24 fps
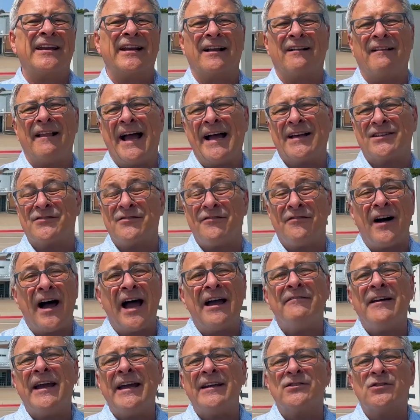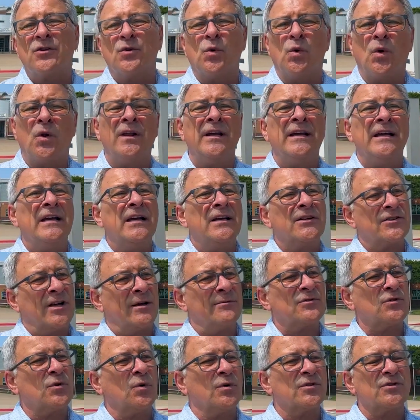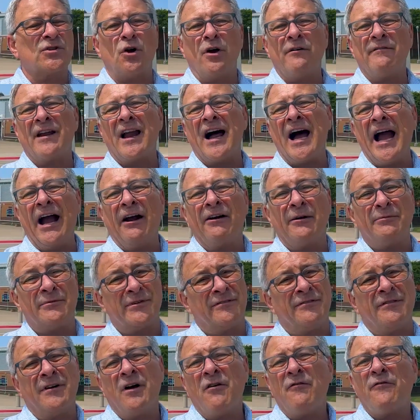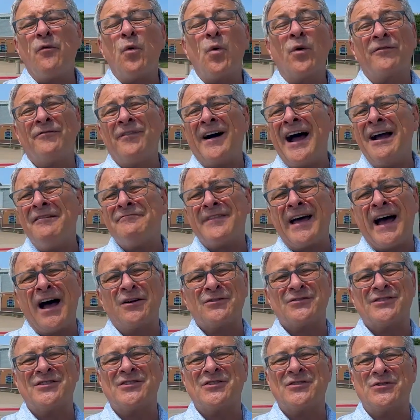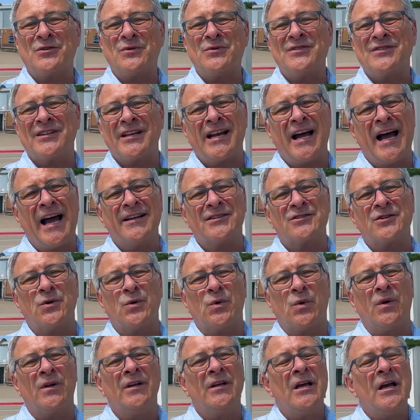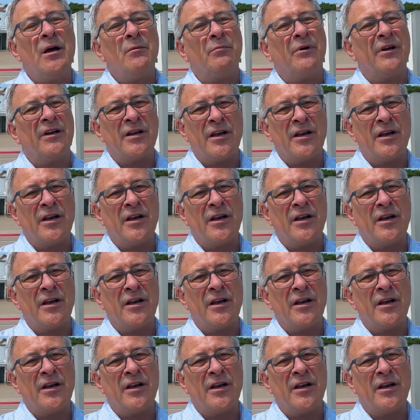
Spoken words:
a Class 5A school. Some schools go even higher, up to 4,000 or 5,000 students in high school, but